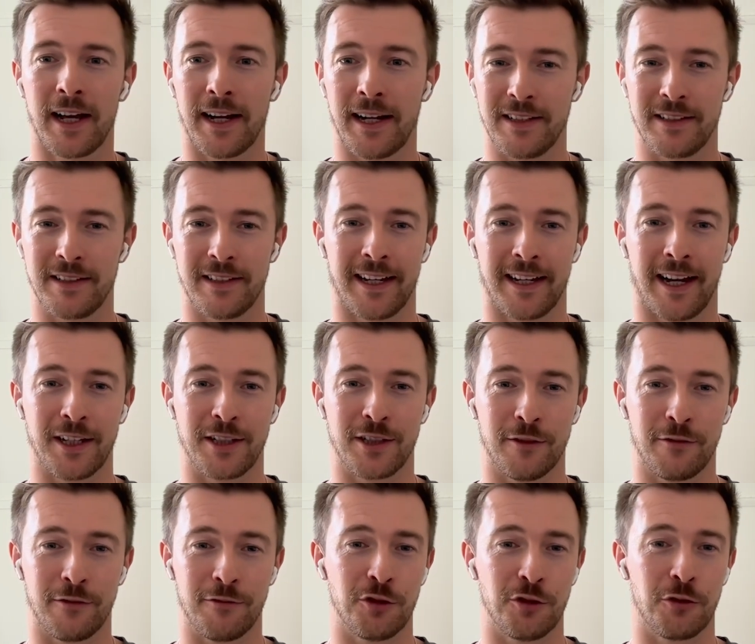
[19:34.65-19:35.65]
and it's a
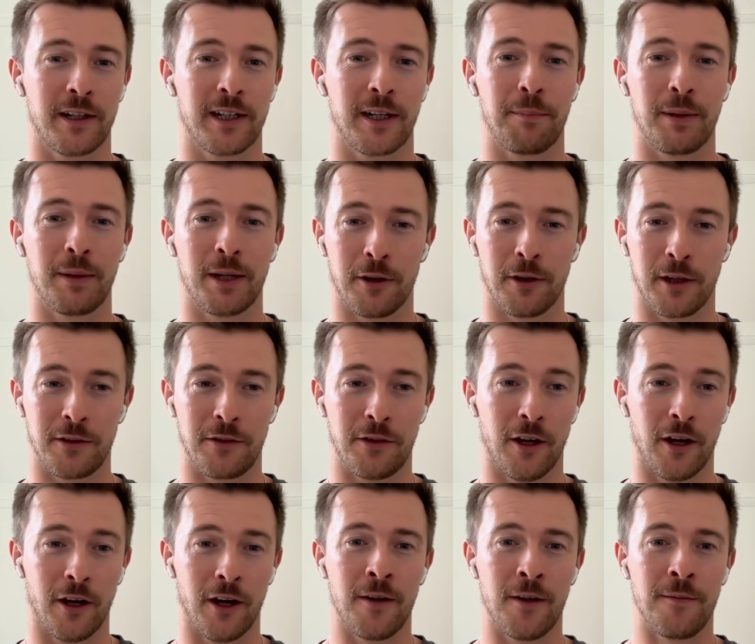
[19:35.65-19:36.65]
case of, during a period
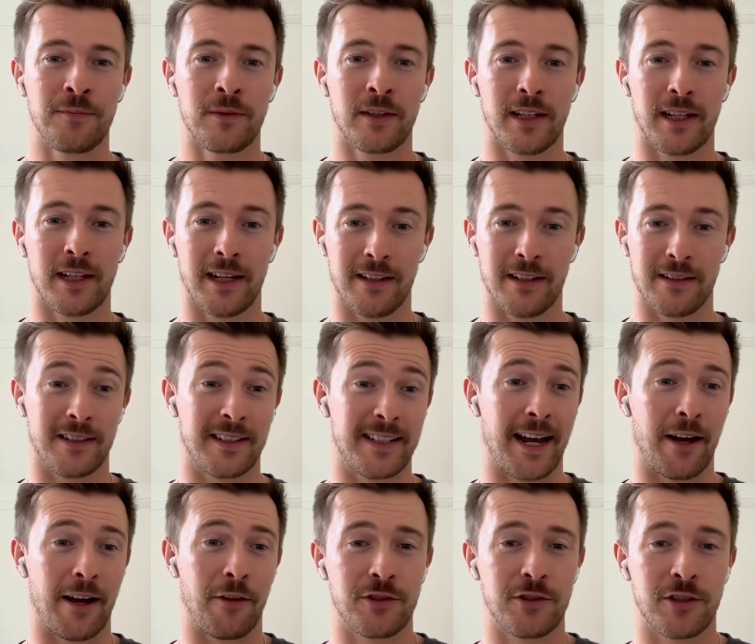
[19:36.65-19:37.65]
that is a
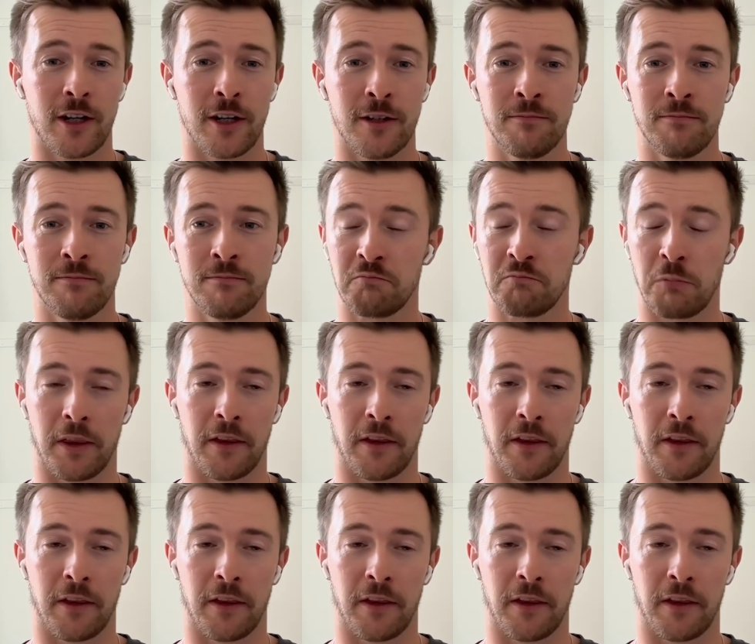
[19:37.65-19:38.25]
downturn,